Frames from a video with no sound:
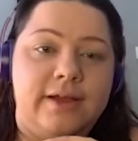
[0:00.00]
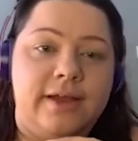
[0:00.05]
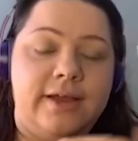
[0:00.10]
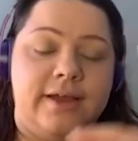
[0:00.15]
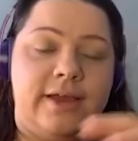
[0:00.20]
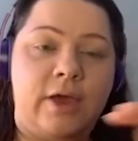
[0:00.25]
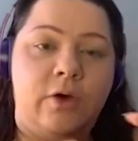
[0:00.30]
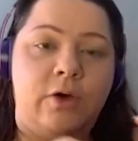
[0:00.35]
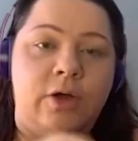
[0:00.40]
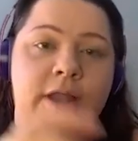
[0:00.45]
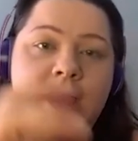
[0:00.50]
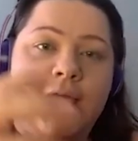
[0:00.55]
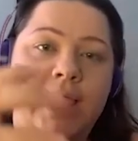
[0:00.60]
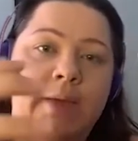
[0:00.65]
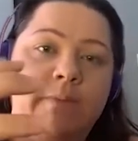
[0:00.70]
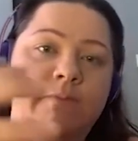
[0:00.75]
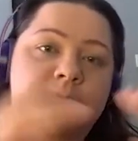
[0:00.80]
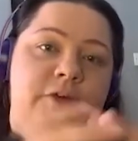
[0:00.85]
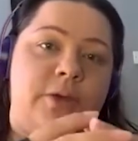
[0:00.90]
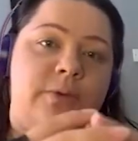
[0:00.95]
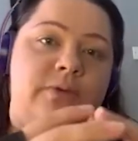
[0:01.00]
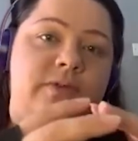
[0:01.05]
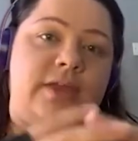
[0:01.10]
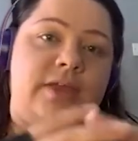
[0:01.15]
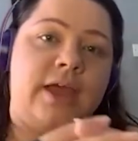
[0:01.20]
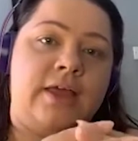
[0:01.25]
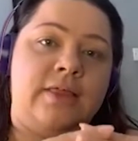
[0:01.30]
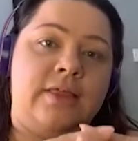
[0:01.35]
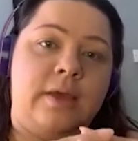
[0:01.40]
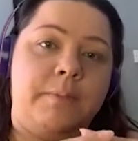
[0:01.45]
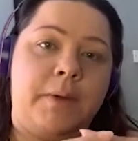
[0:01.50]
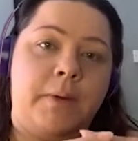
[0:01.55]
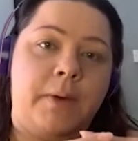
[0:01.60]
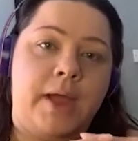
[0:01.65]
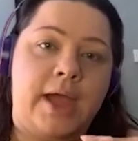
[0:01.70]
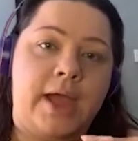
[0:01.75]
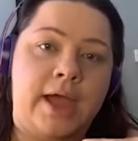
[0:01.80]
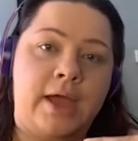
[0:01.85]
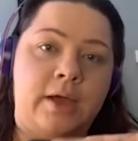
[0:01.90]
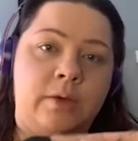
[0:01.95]
Get all that info together
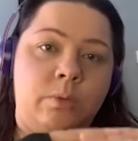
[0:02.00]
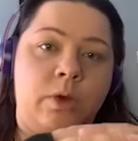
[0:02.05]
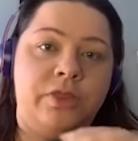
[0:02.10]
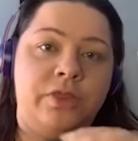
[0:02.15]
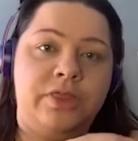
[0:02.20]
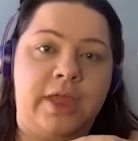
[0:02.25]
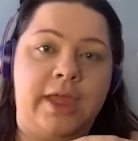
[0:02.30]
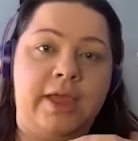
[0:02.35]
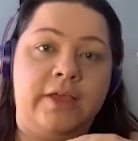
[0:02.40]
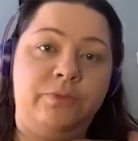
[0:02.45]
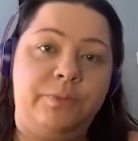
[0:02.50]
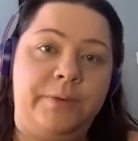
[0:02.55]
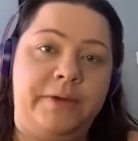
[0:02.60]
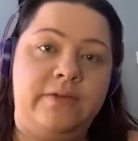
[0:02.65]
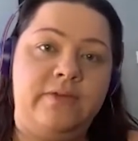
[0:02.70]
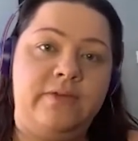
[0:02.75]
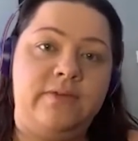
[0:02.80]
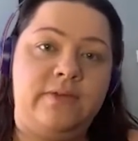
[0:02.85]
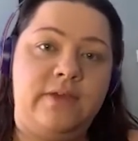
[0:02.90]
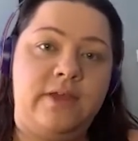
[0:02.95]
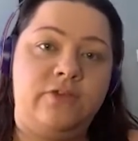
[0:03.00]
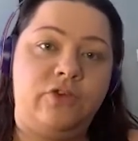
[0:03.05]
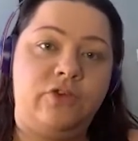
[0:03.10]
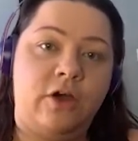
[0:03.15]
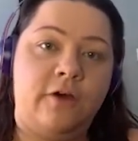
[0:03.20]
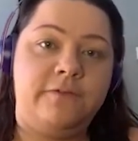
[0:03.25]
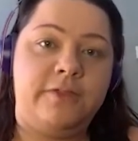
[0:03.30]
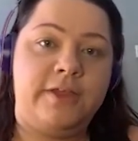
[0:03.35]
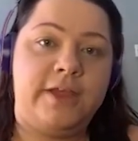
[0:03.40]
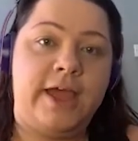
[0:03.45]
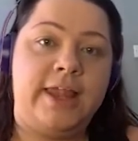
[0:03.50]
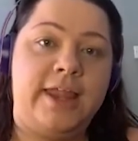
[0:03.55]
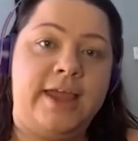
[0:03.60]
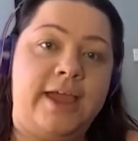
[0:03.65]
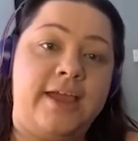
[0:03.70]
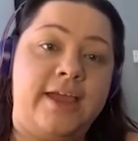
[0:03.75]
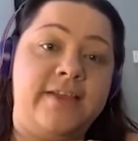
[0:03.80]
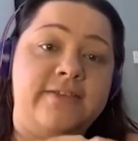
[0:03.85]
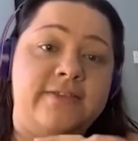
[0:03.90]
about what their experience is of the LEA,